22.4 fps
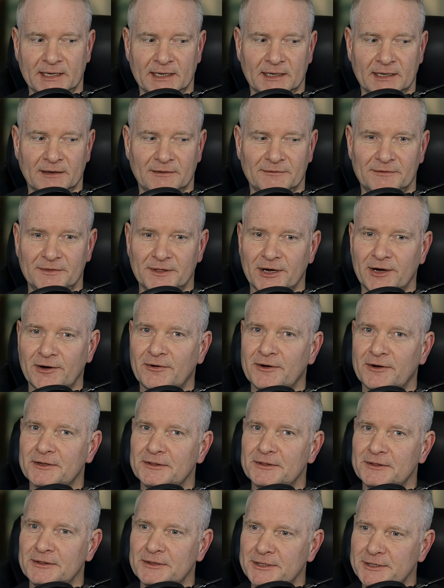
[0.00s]
They're a
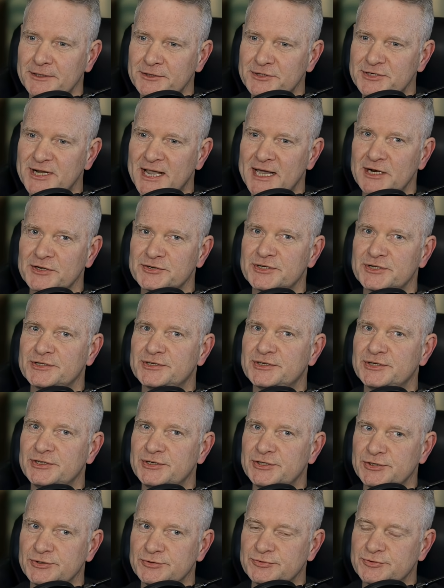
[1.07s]
little challenging to
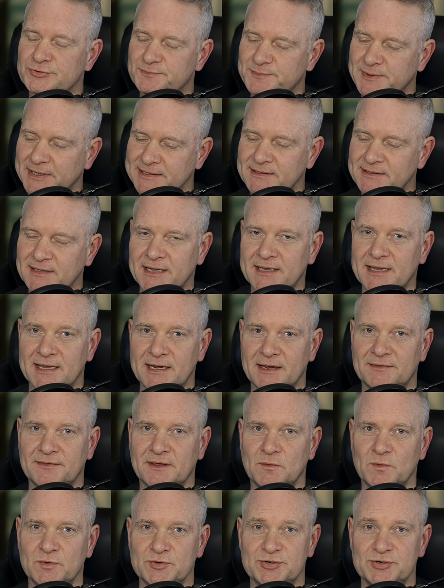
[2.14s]
use, but like
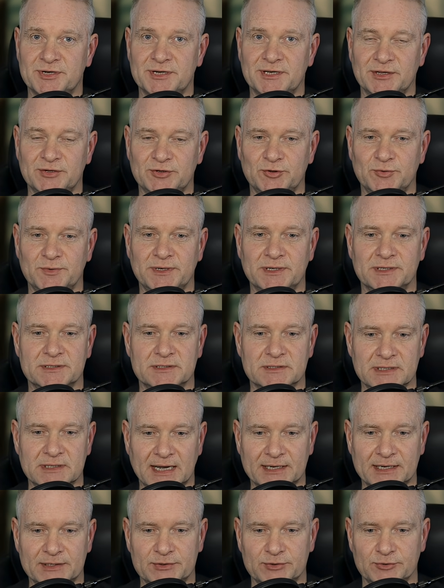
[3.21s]
anything, once you get into it, it's
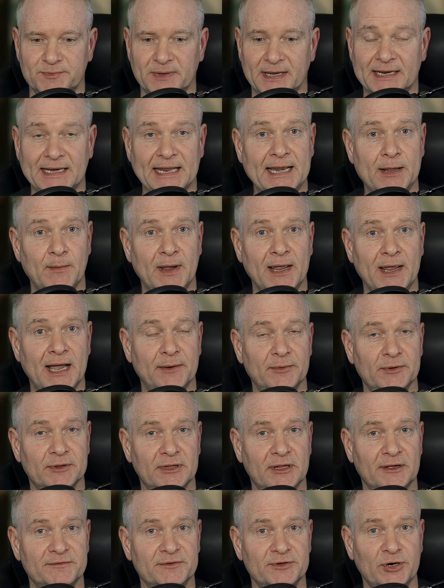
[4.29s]
not too bad. Anyway, I would
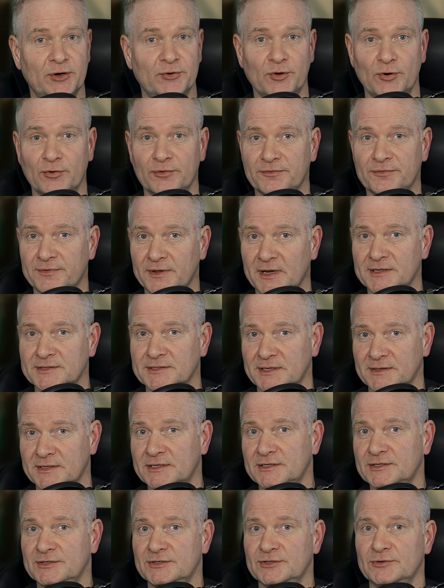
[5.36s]
love to know your thoughts on
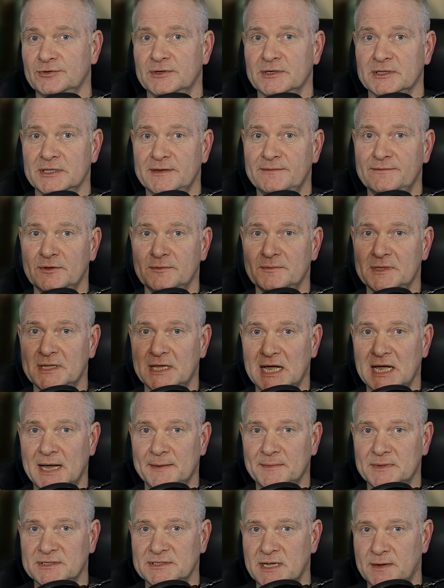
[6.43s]
this. You can leave them in the
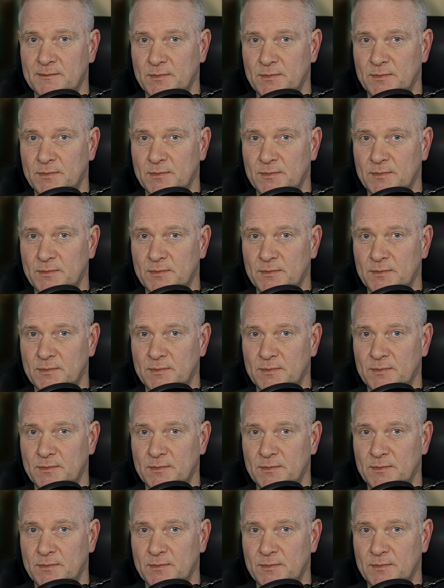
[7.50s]
comments down